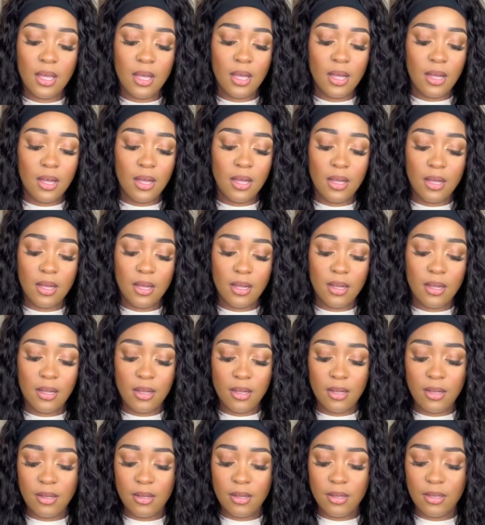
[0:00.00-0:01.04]

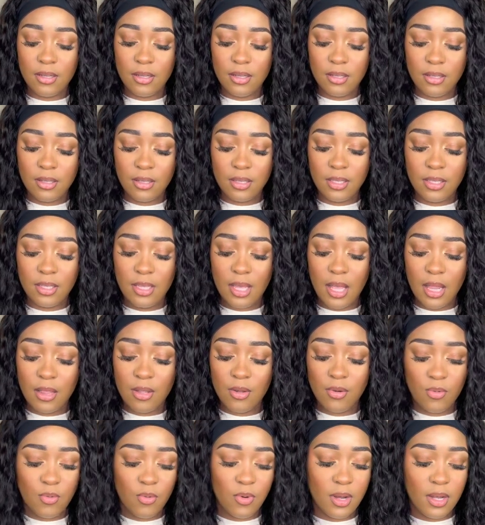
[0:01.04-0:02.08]
The
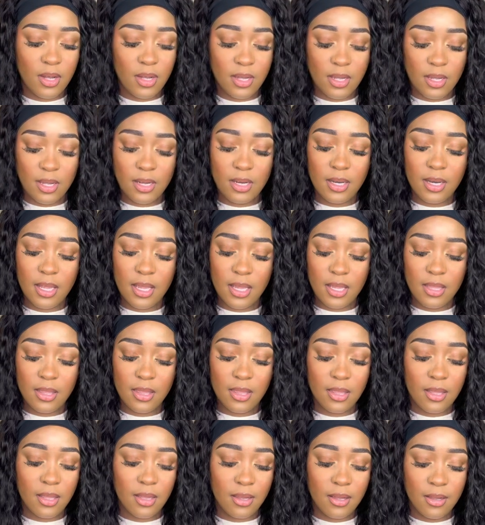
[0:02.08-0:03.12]
yellow one
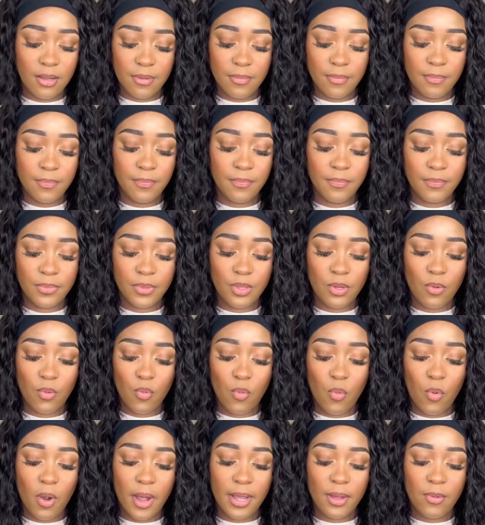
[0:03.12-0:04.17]
and the
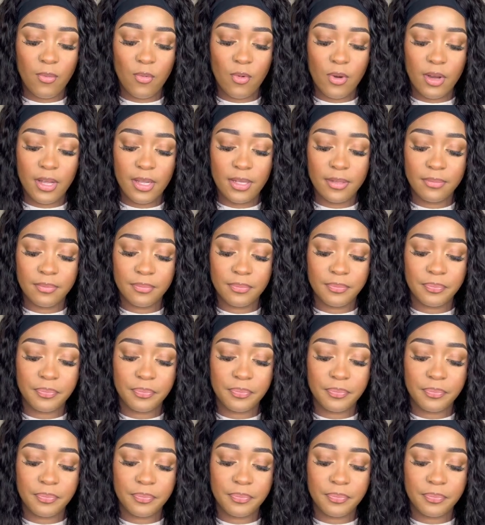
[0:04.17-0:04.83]
white one.